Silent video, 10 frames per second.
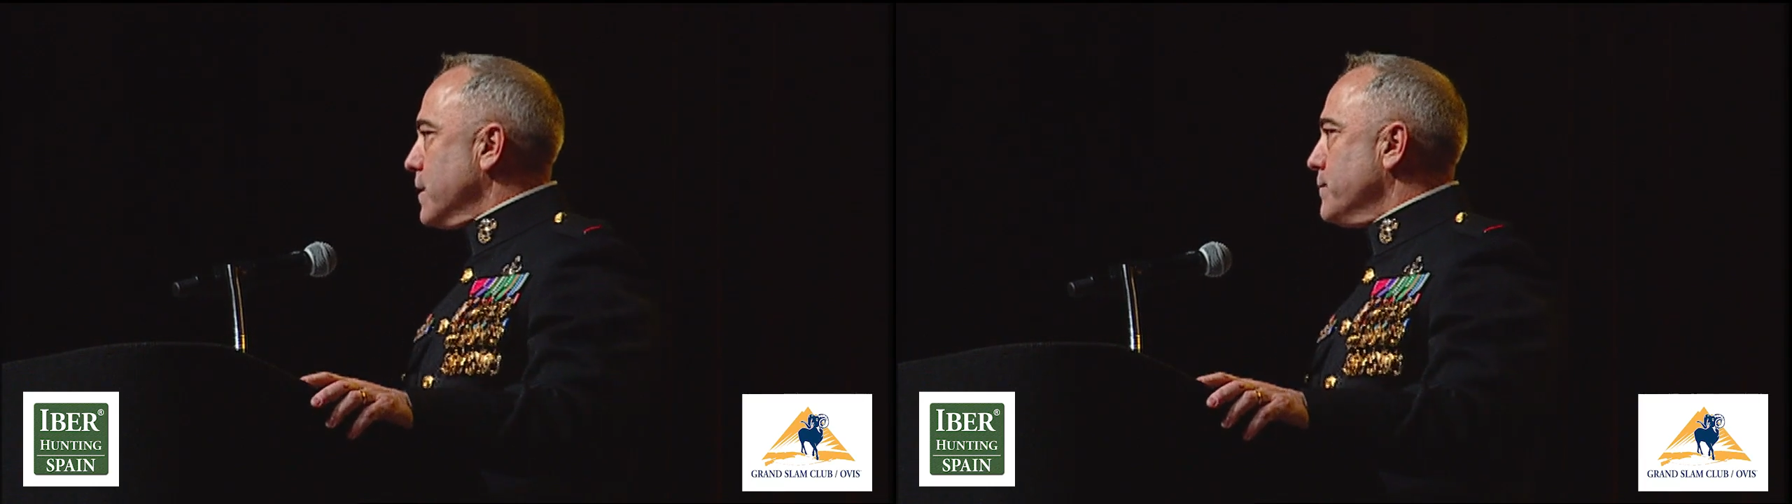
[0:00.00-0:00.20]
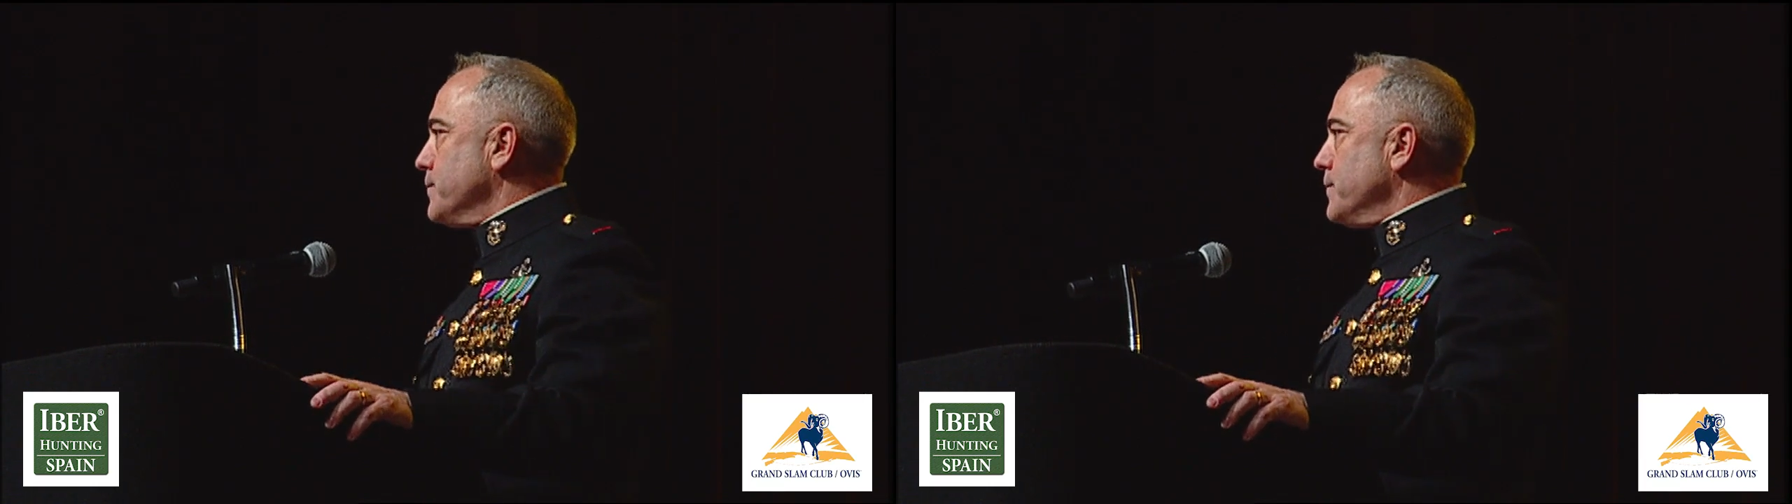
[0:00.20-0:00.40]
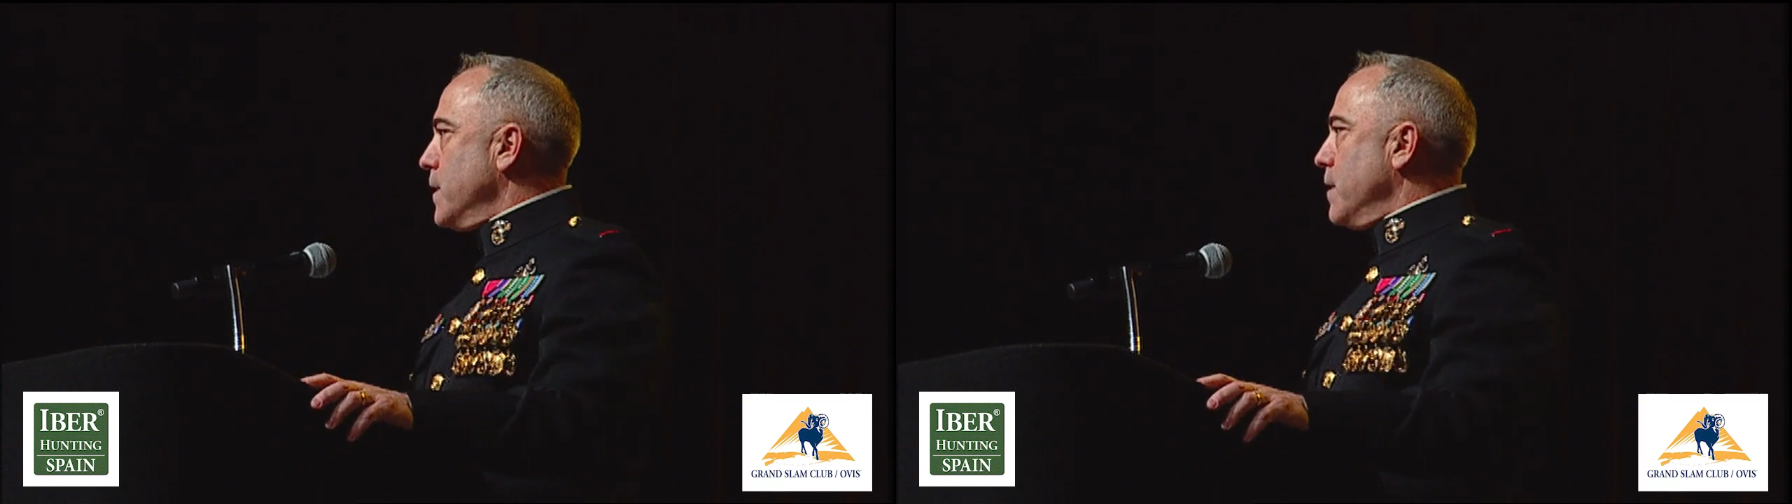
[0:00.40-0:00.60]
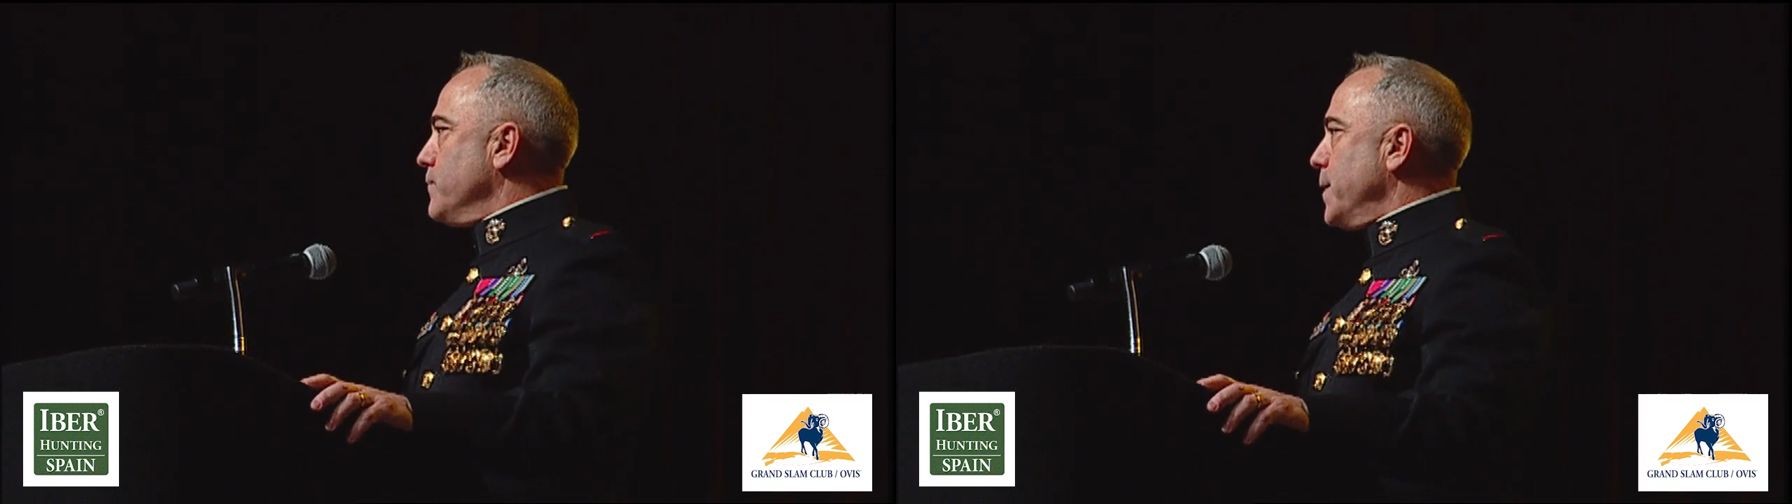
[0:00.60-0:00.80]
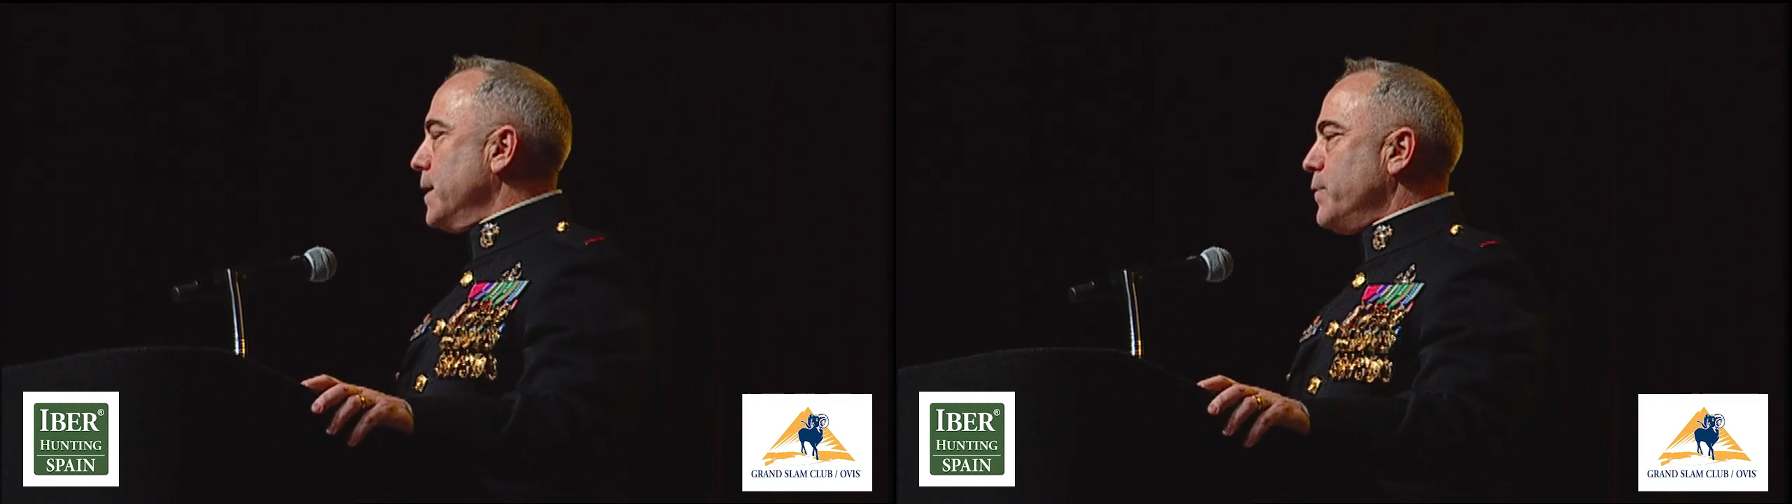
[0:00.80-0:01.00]

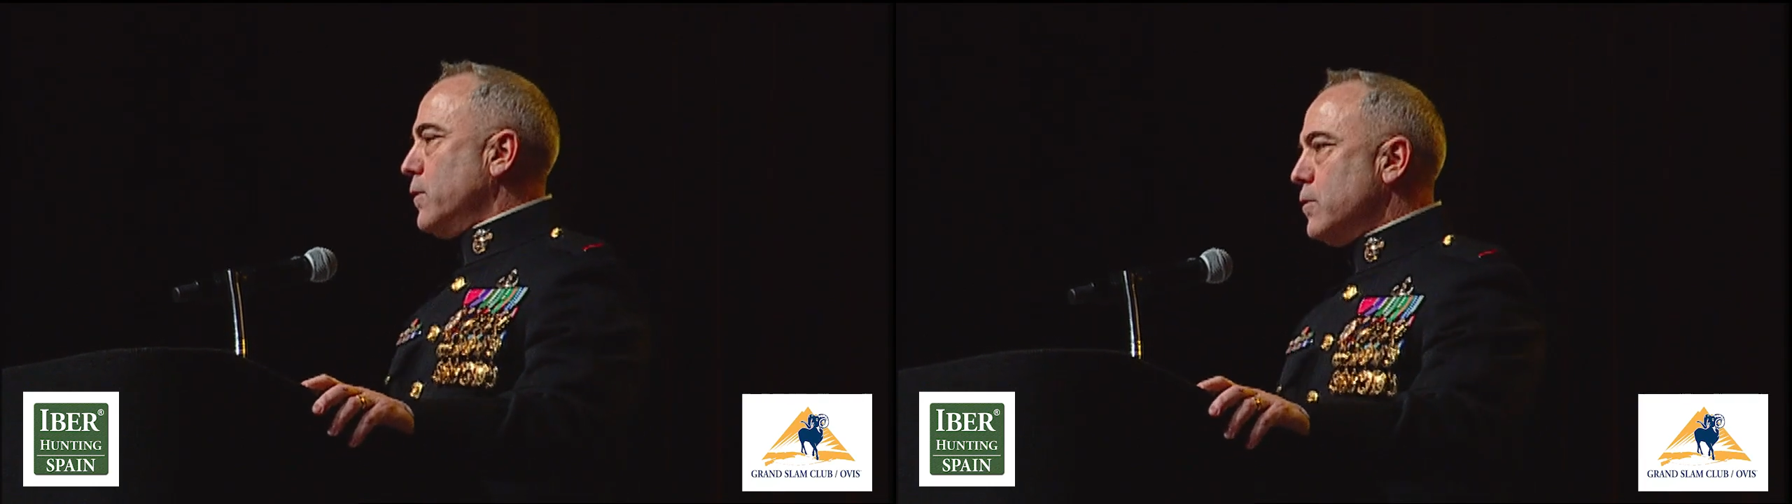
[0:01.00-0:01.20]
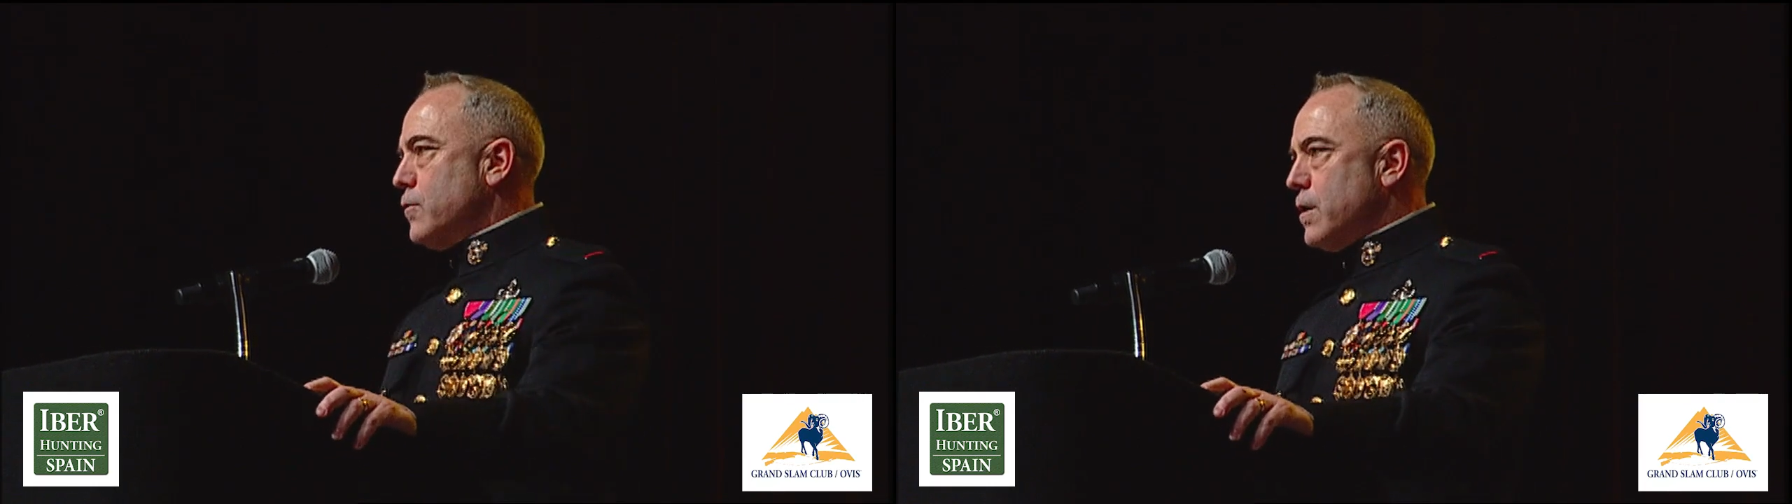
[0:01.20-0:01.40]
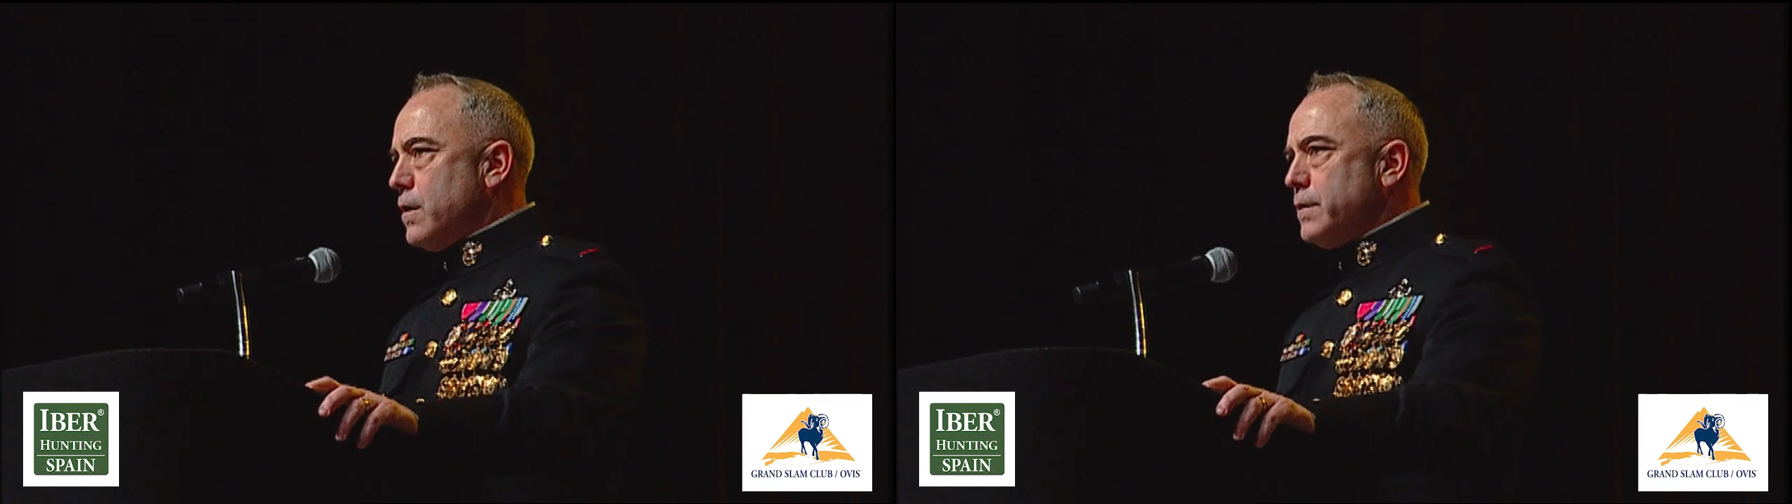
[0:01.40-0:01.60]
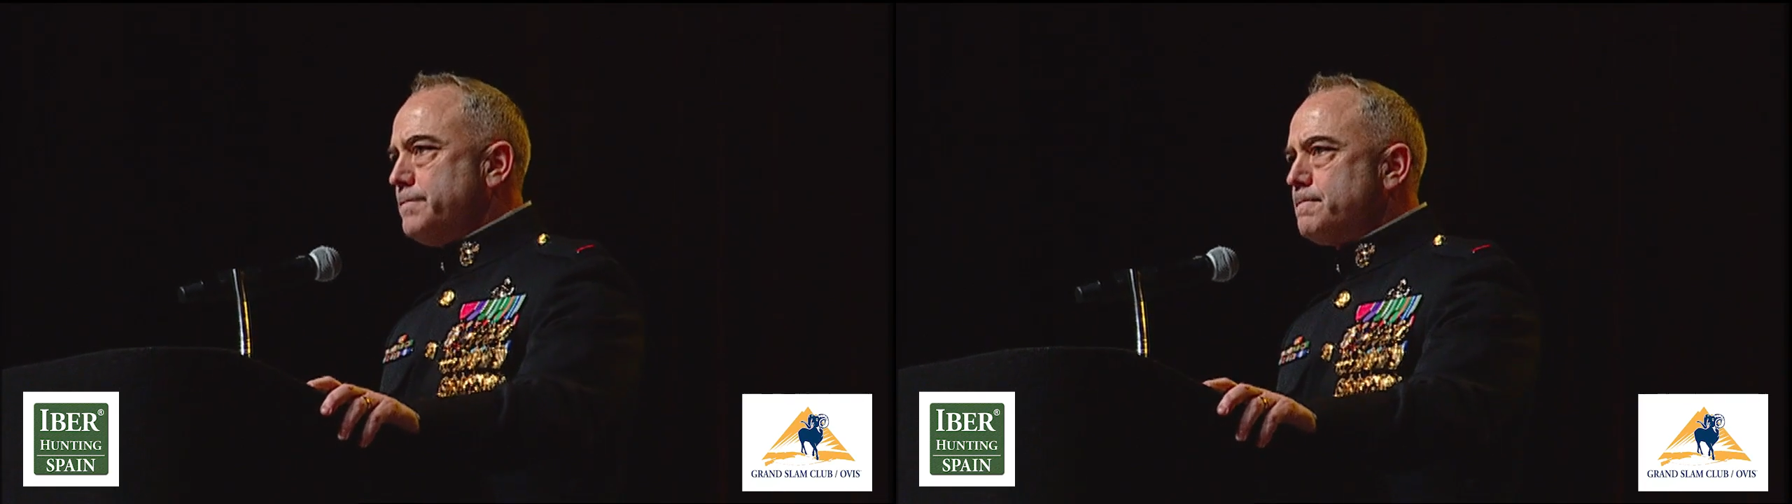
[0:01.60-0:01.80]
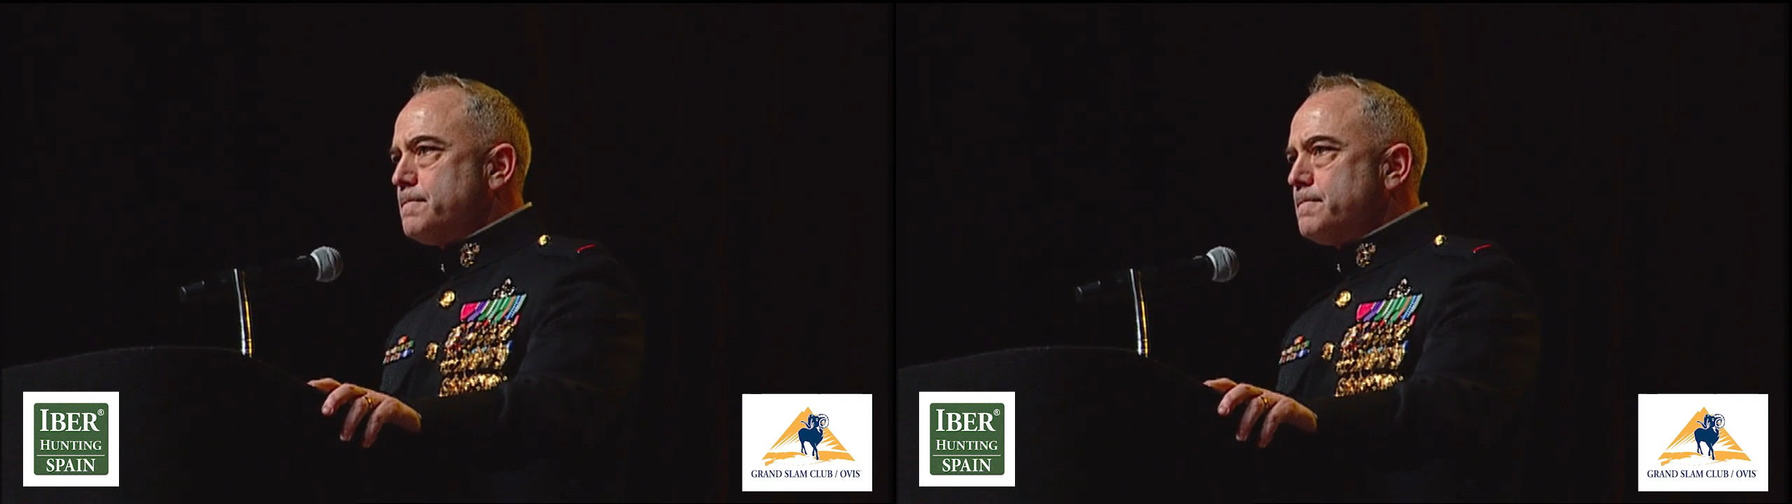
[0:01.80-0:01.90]
of people who